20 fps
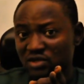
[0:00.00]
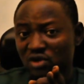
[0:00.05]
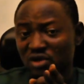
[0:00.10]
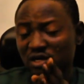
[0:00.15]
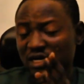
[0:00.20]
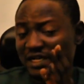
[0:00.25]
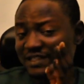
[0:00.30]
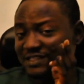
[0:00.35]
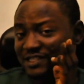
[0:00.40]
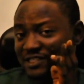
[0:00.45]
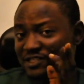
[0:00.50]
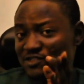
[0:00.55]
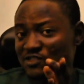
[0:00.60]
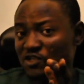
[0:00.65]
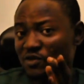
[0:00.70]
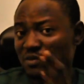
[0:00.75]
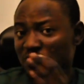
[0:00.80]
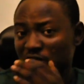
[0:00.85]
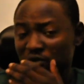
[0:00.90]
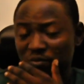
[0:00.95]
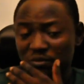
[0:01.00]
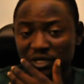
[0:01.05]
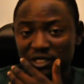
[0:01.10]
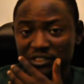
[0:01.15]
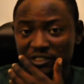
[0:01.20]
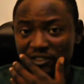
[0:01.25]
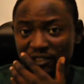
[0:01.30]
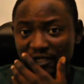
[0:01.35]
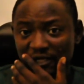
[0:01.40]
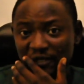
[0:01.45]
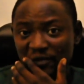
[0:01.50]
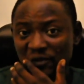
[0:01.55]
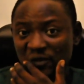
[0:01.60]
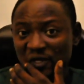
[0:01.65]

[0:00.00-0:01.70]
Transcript: unlike the lithium-ion battery that you